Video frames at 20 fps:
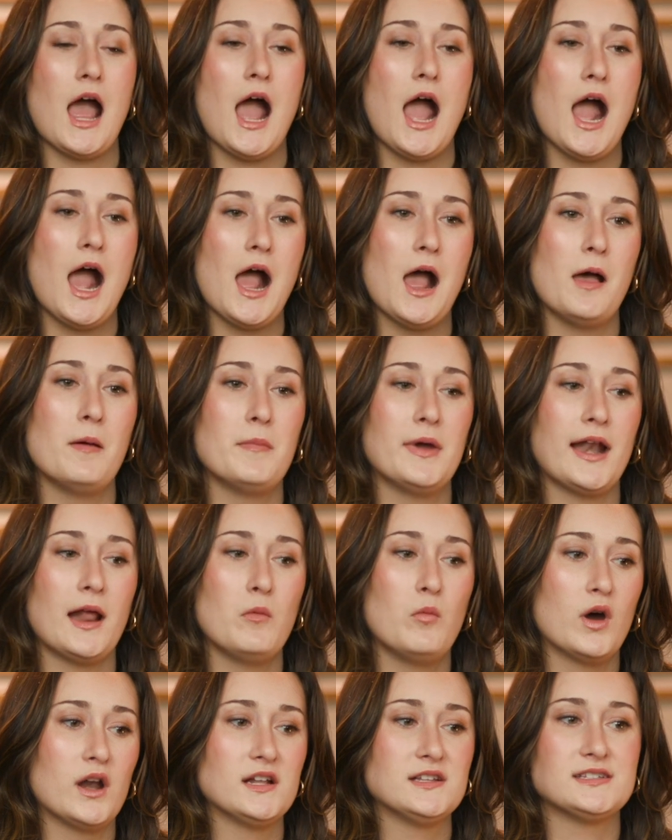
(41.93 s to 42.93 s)
And I
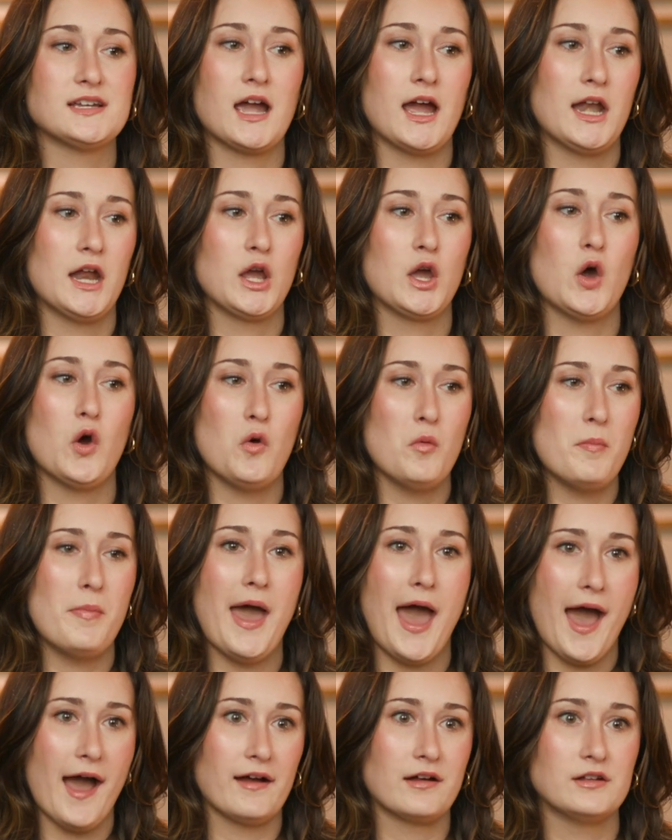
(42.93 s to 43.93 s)
wanted to kind of go
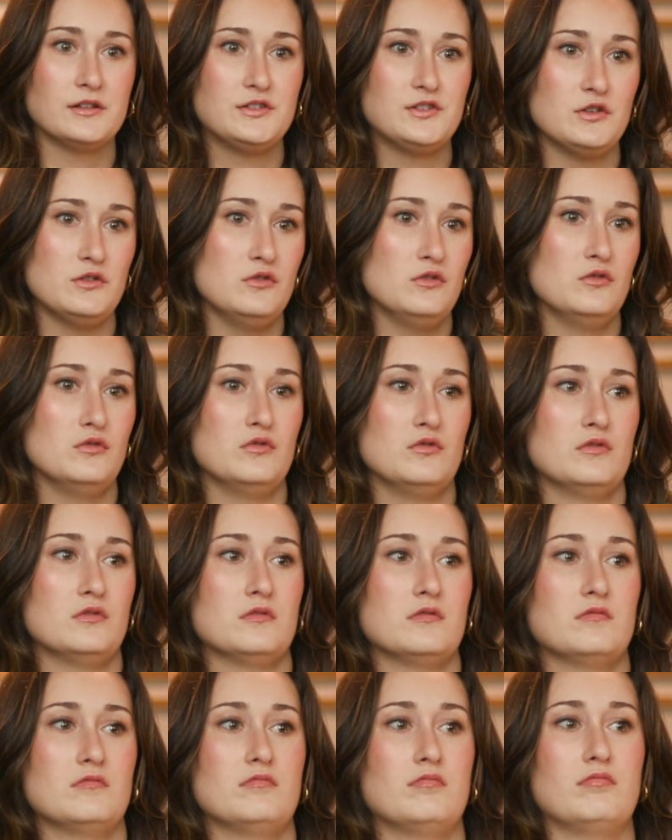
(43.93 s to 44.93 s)
back to
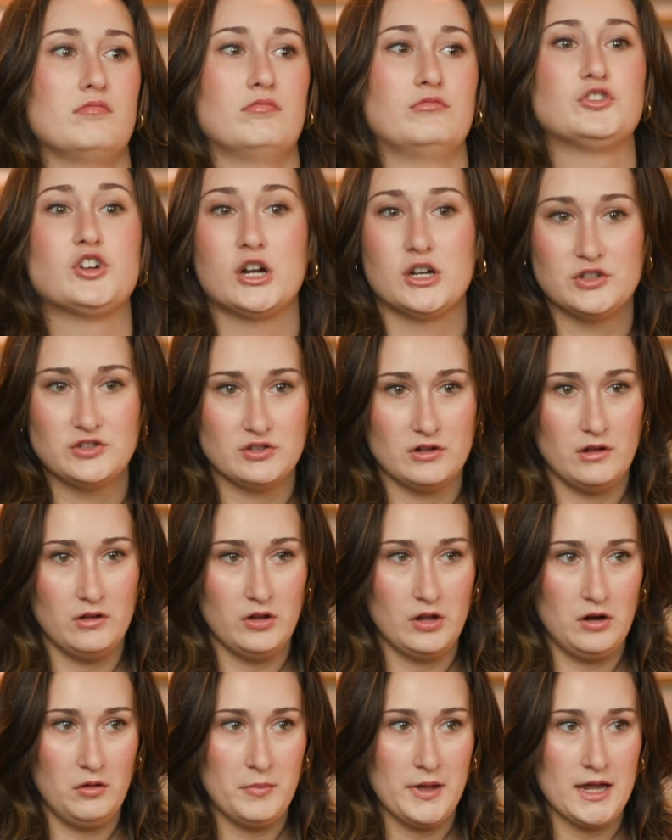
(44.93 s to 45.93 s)
church a
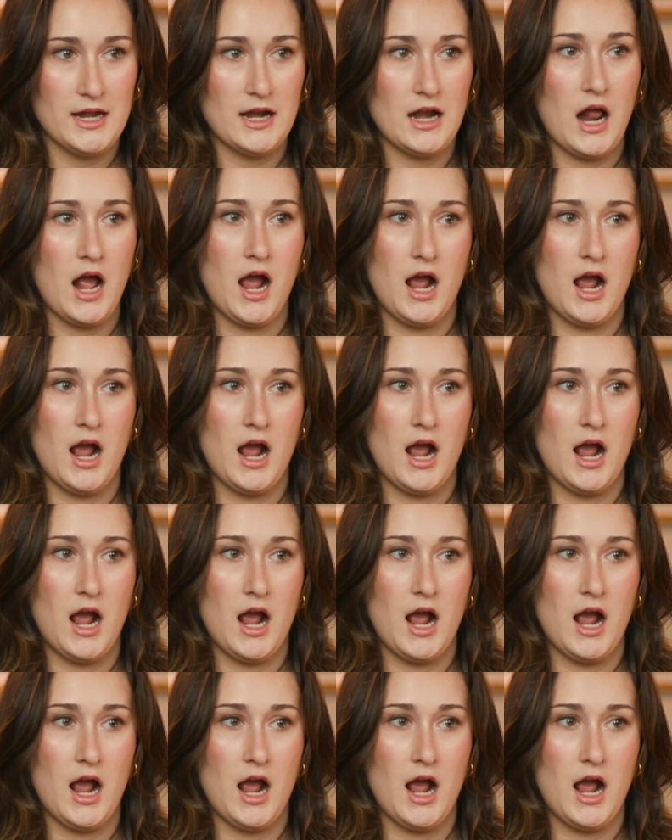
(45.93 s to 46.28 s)
little bit.